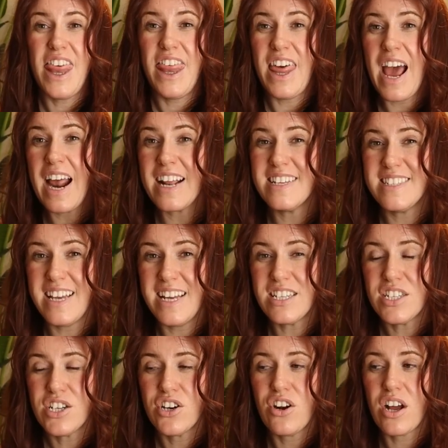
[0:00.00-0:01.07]
That is
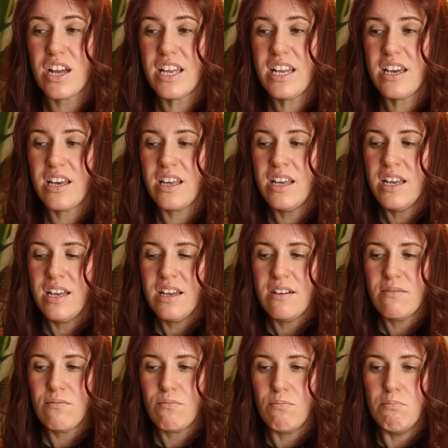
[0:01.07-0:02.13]
it. You're not going to
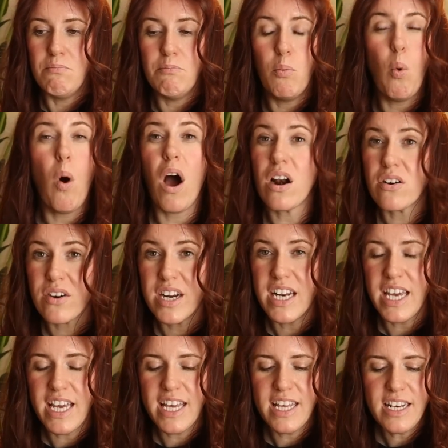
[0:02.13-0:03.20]
water it
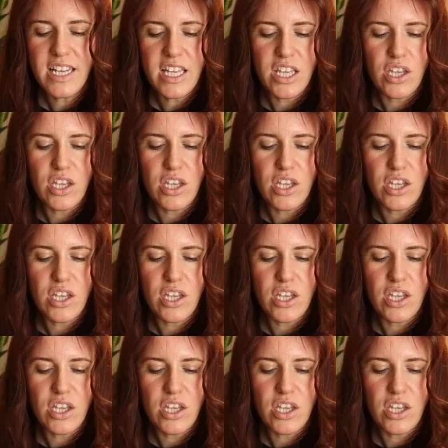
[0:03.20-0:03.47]
in.